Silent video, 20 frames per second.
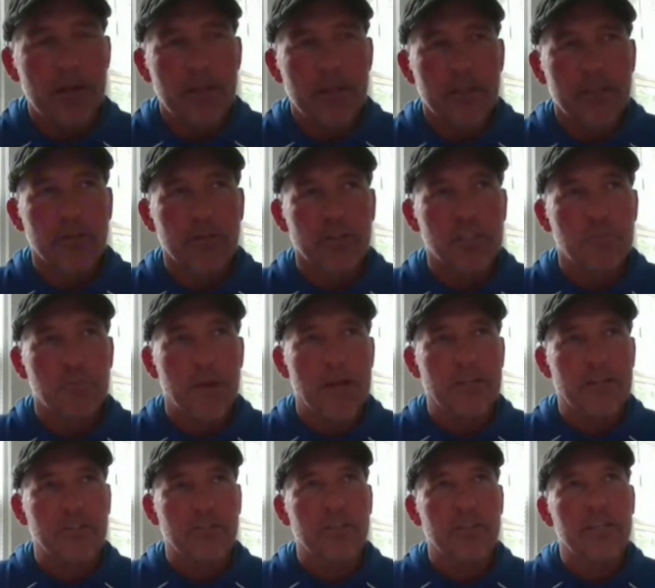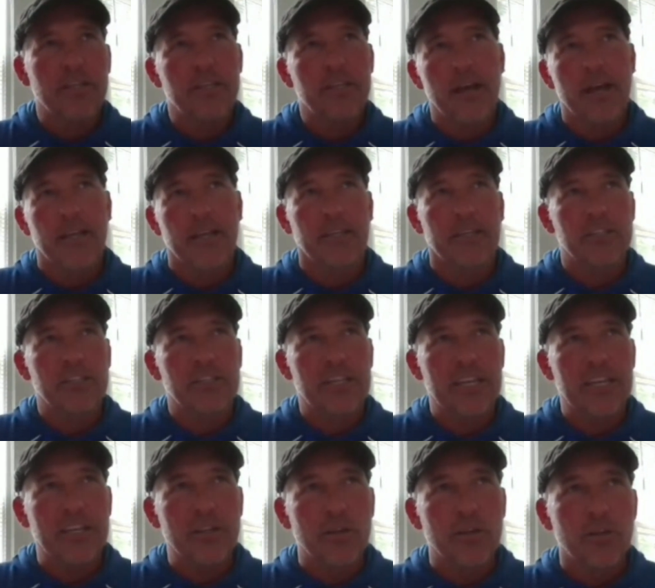especially like
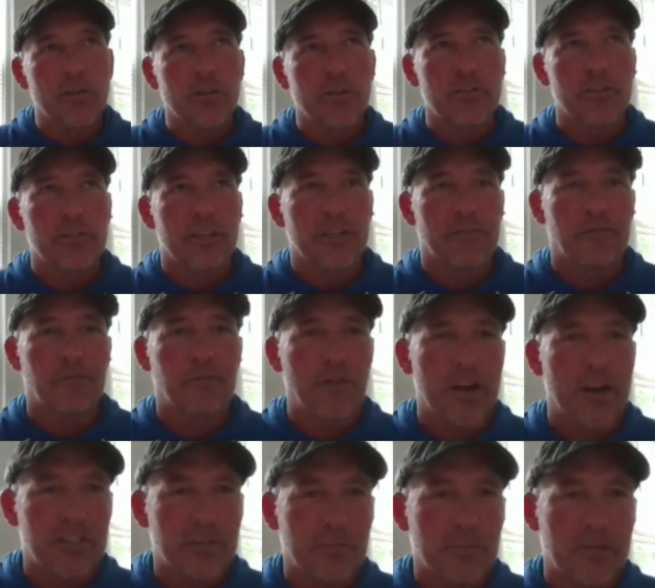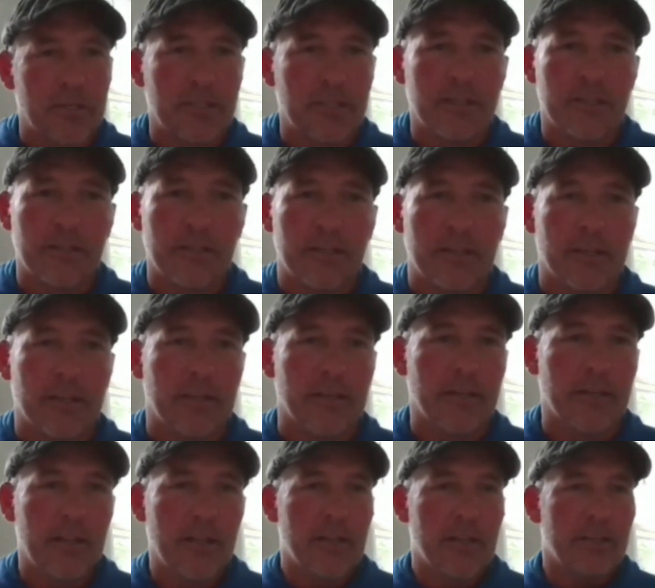seniors and freshmen.
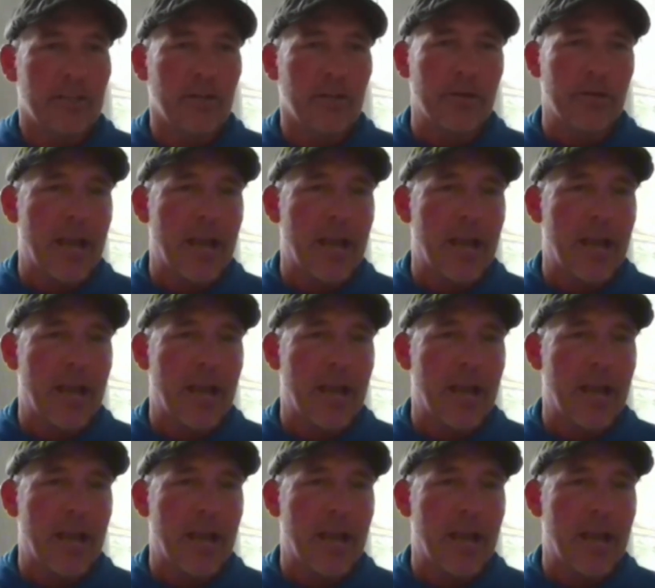And, we